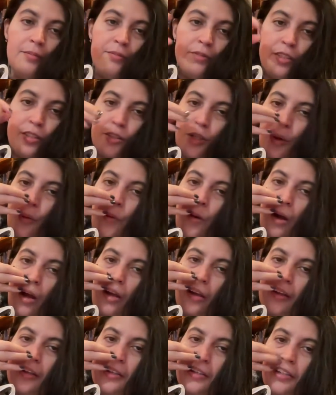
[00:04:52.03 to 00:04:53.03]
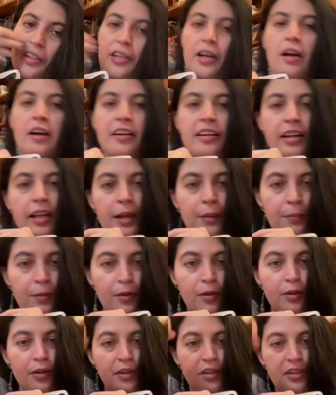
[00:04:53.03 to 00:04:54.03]
sew-on yarn
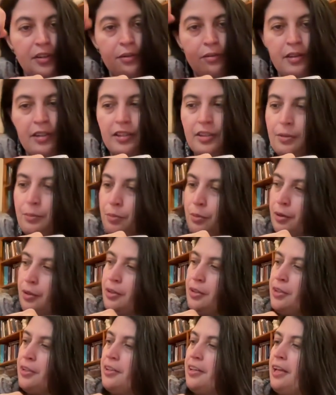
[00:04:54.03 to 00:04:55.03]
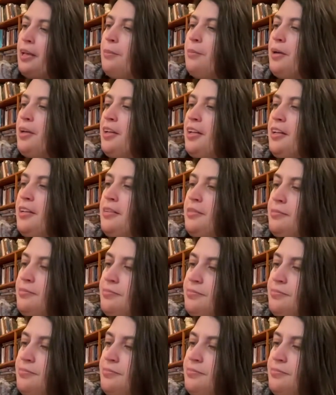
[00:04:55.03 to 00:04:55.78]
label, and you can embroider your name on it.